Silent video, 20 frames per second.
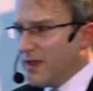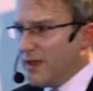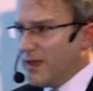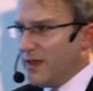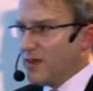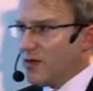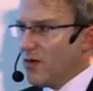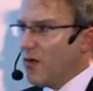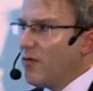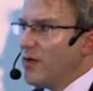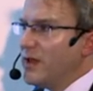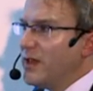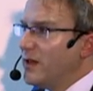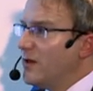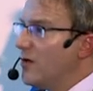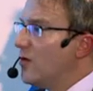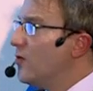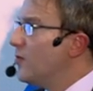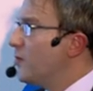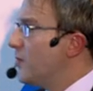it's already
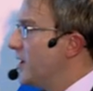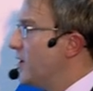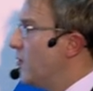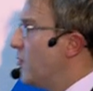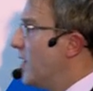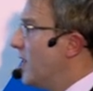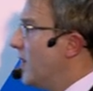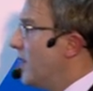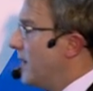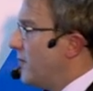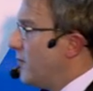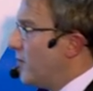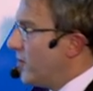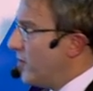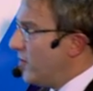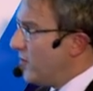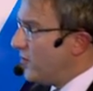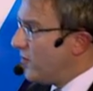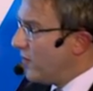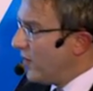known pretty well that what
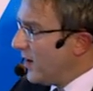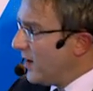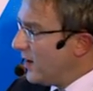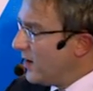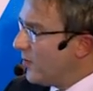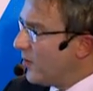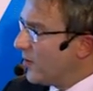you drink,